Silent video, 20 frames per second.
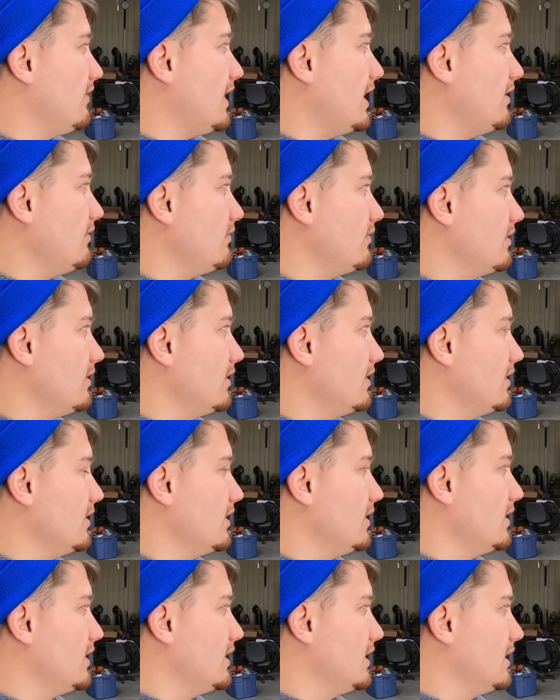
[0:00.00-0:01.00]
No, it's
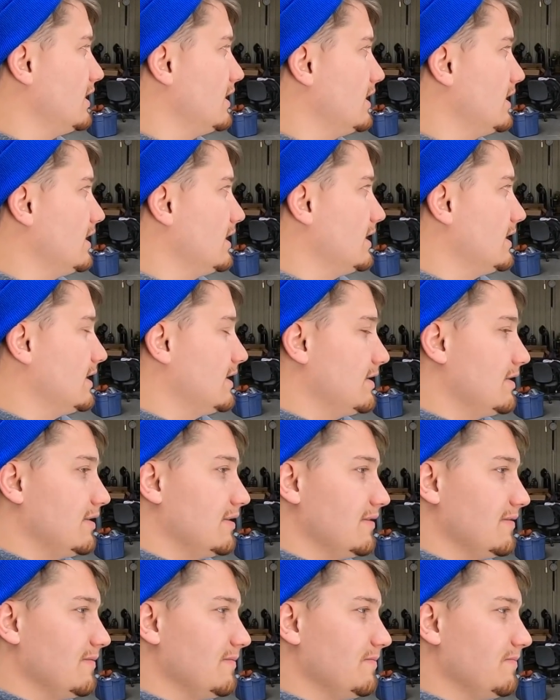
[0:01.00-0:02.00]
a
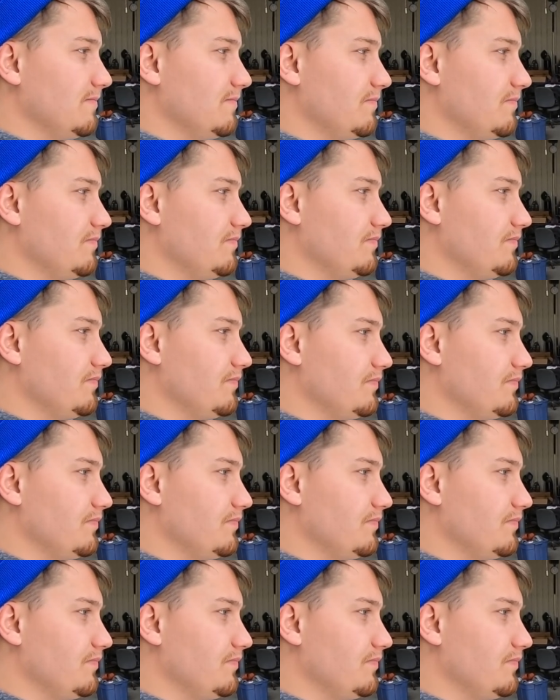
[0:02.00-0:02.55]
362 or